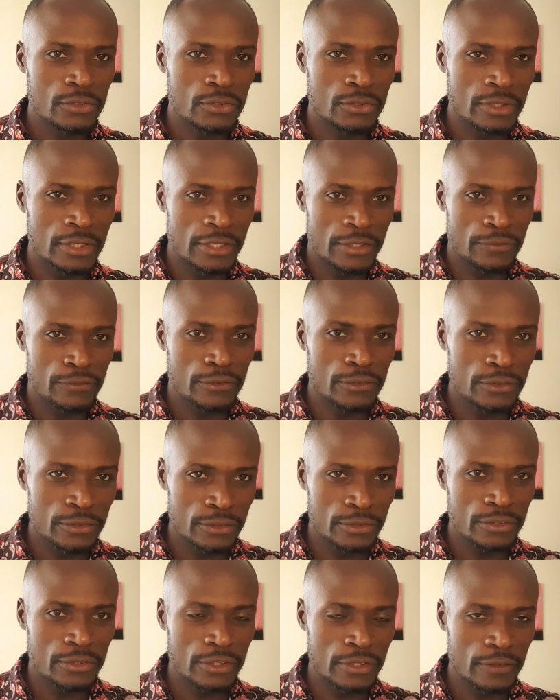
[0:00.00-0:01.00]
to give
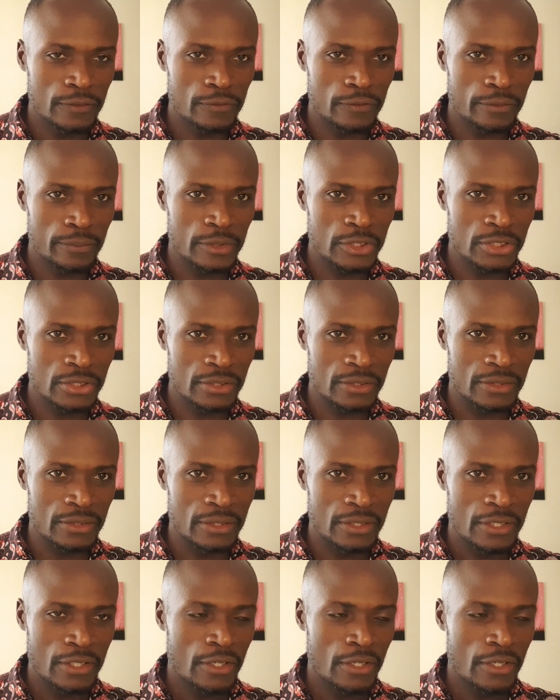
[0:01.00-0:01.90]
you information.